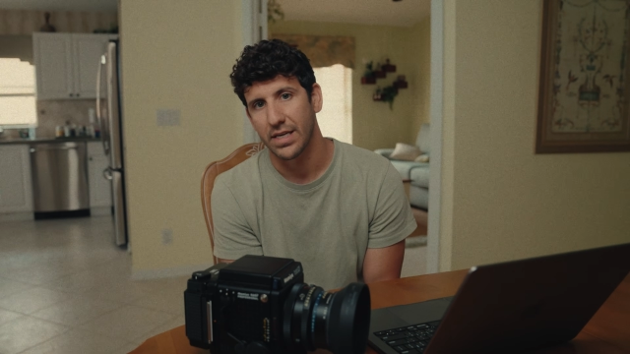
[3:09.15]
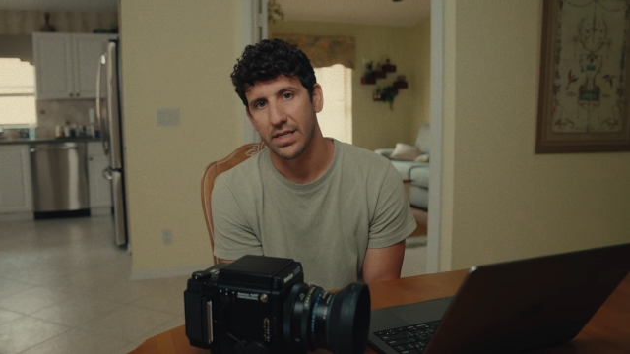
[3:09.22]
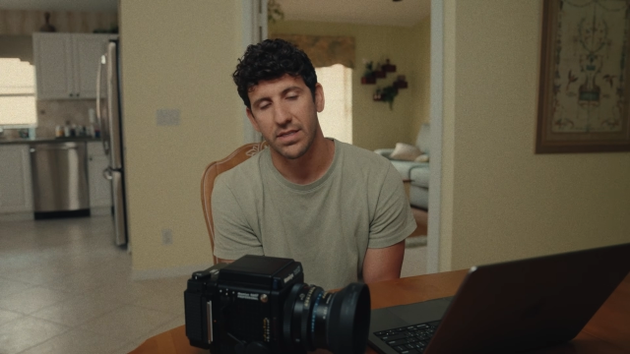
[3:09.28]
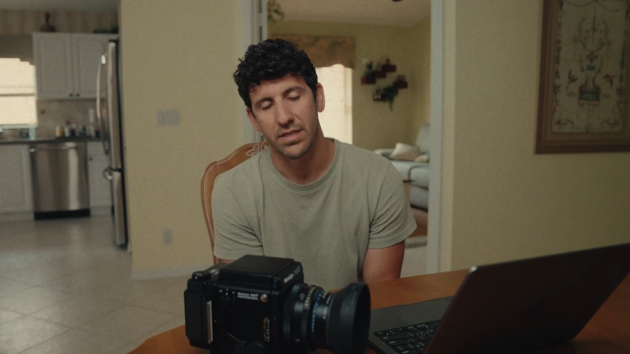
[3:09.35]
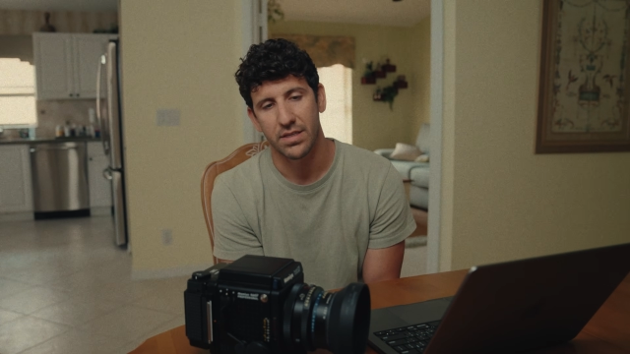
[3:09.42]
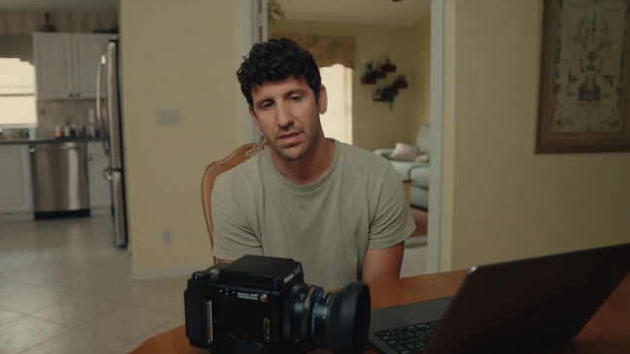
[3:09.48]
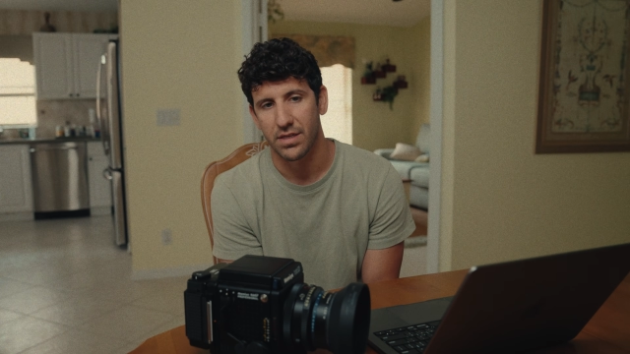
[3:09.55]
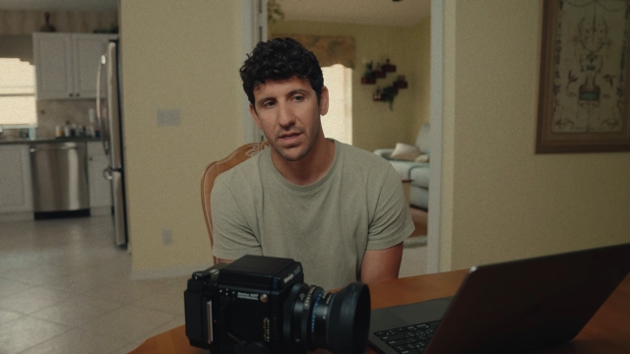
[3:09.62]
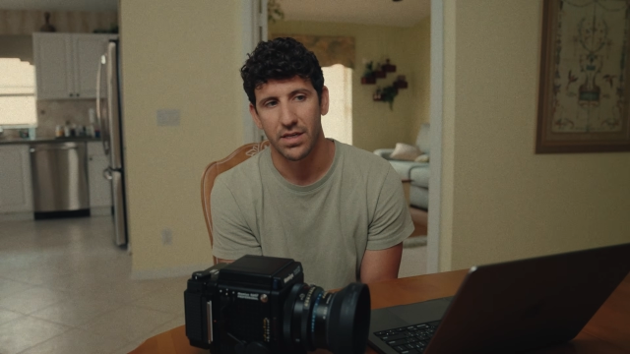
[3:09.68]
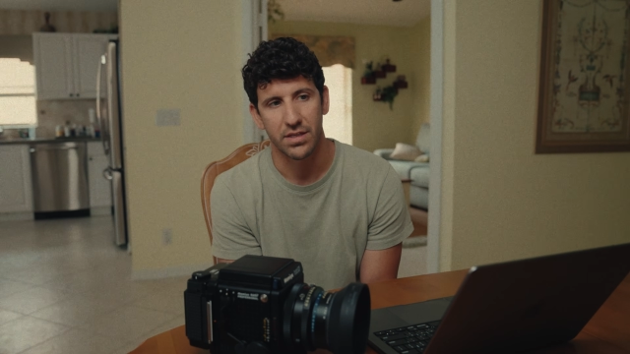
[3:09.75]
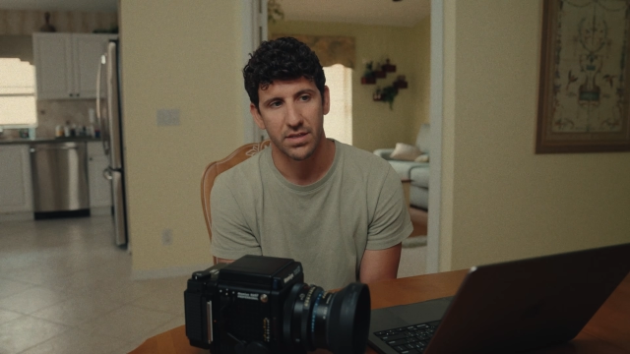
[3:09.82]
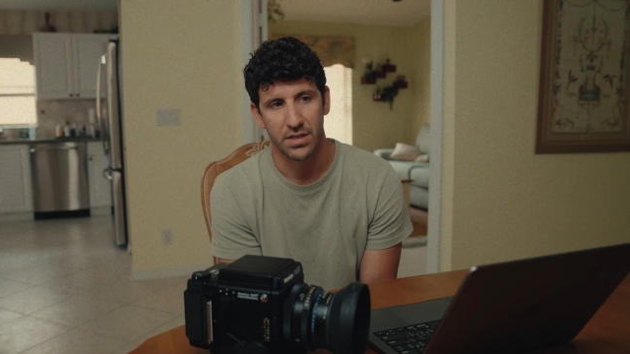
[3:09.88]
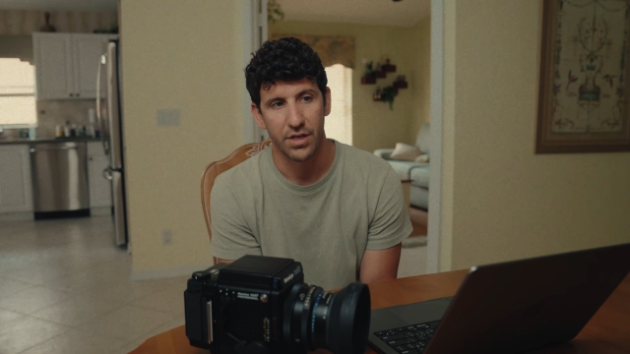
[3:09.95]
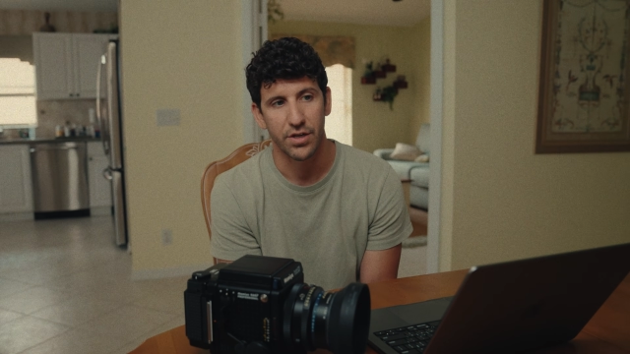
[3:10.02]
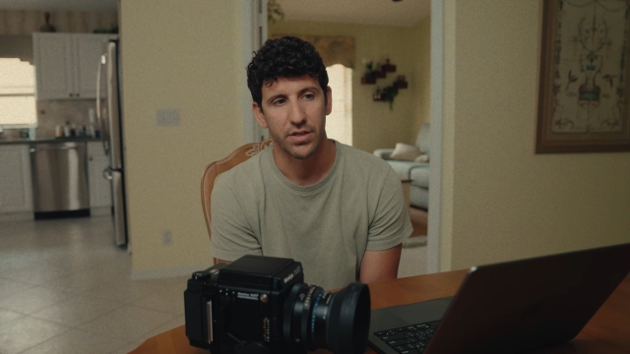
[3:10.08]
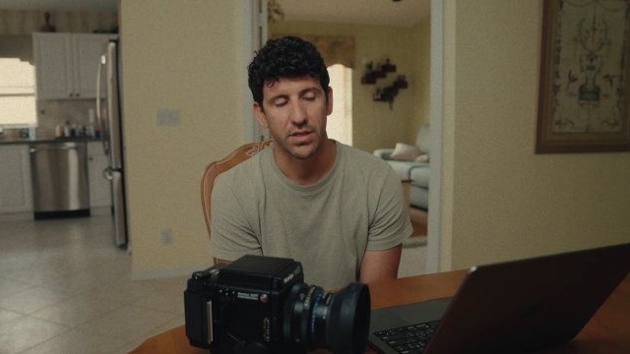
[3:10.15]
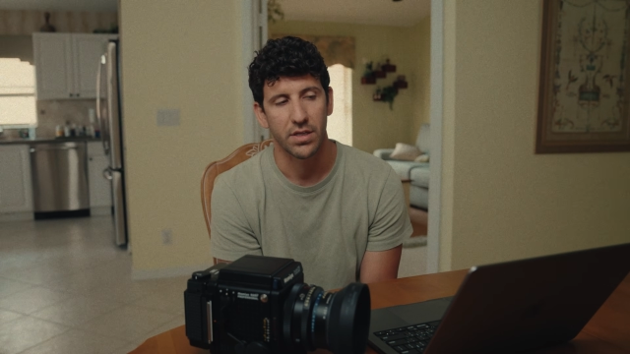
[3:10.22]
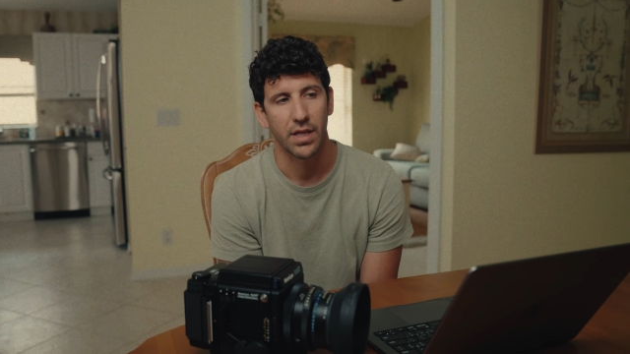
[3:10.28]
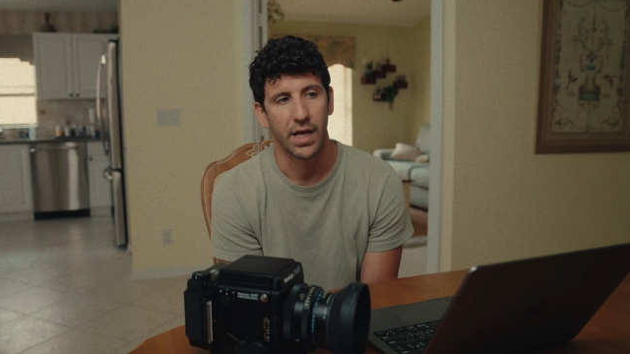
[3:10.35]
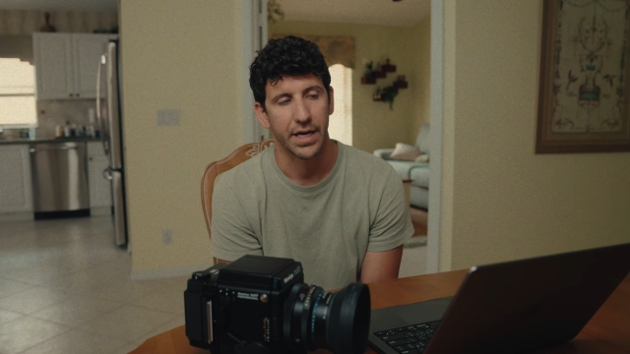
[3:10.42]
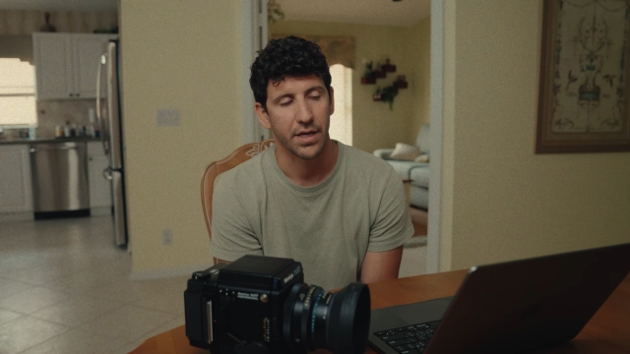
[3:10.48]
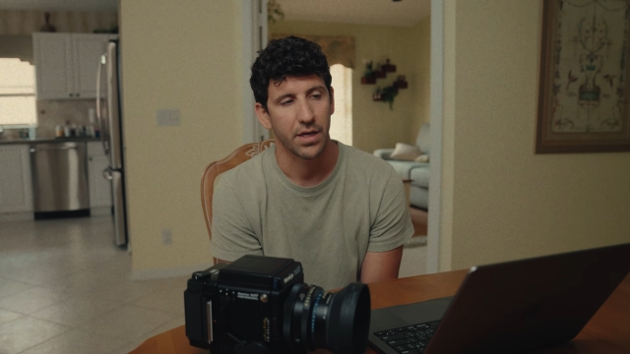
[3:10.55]
It's seriously
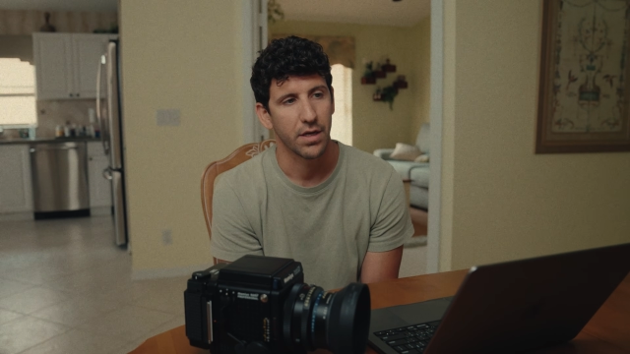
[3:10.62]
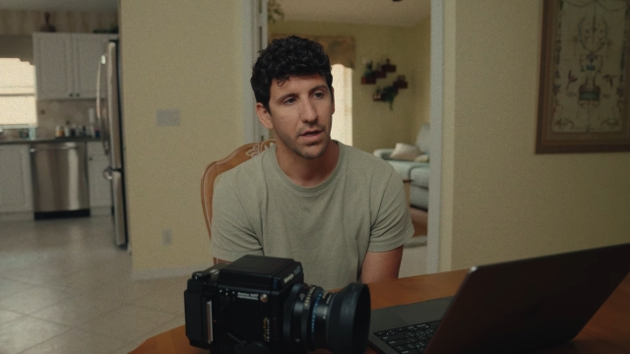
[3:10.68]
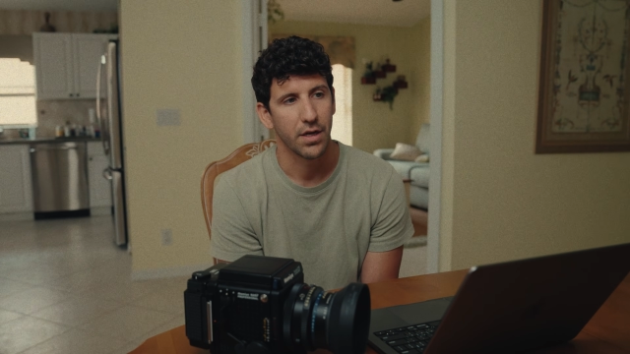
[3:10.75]
like